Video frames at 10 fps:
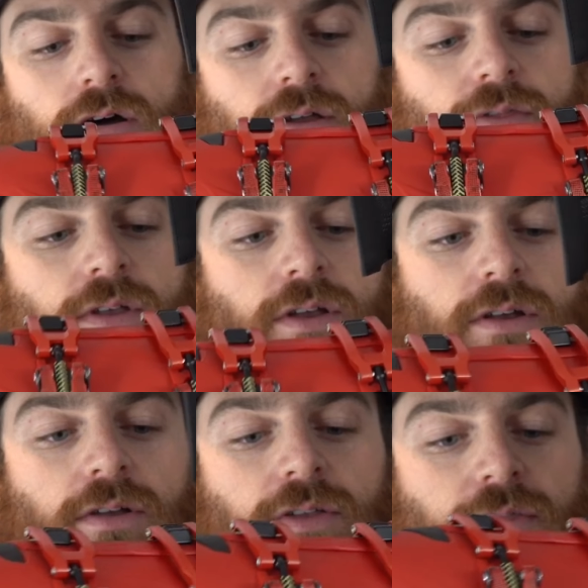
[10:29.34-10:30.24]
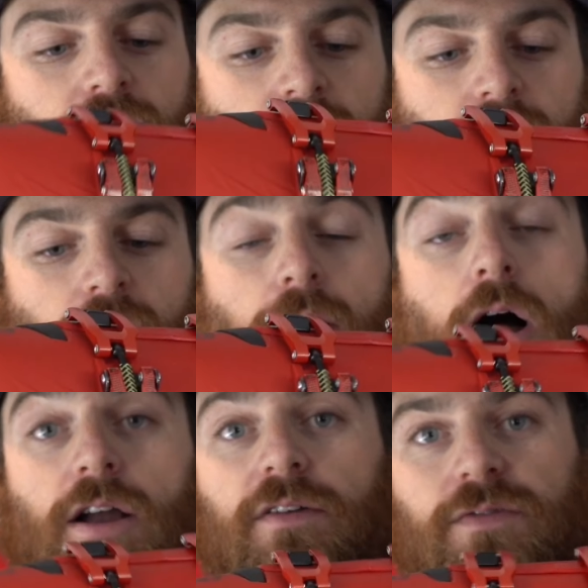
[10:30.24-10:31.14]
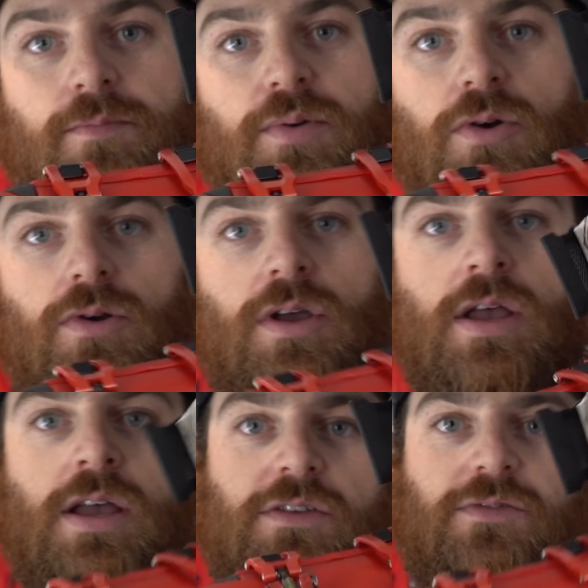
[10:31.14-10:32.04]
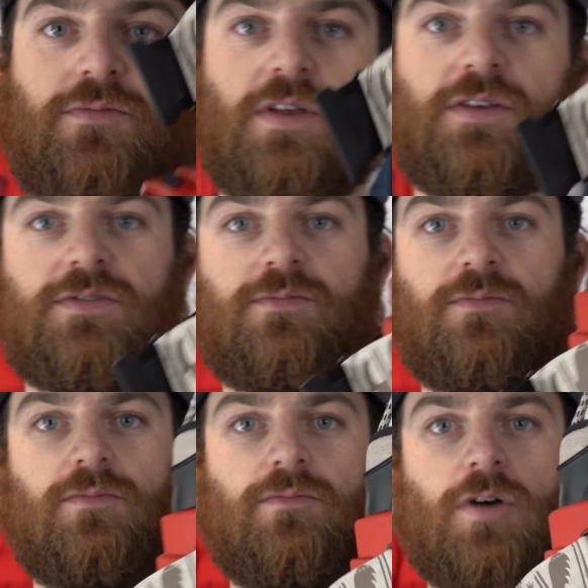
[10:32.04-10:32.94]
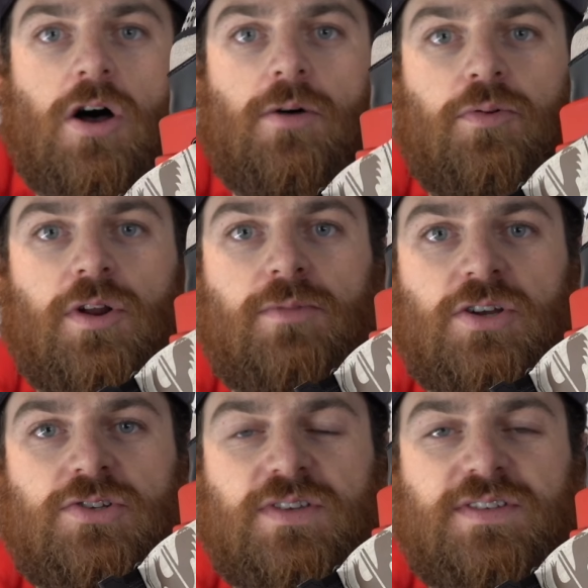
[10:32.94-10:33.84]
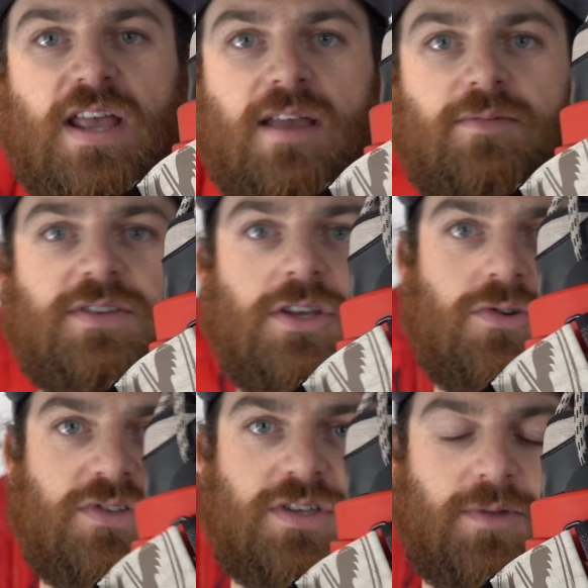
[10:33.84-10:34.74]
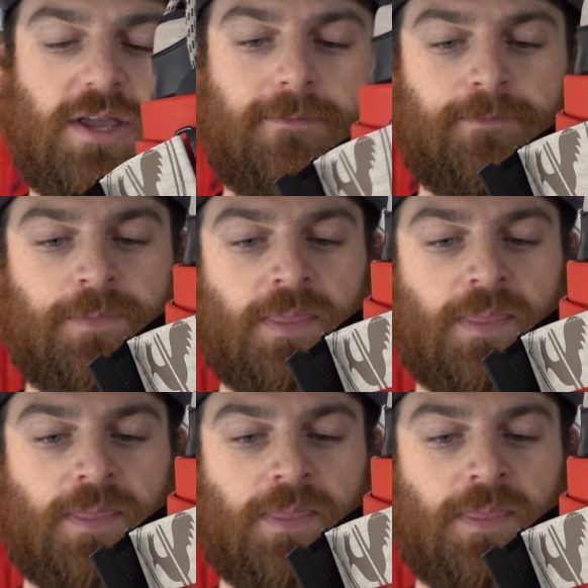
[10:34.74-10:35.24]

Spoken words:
on the clog of the boot is all pretty much the same as it used to be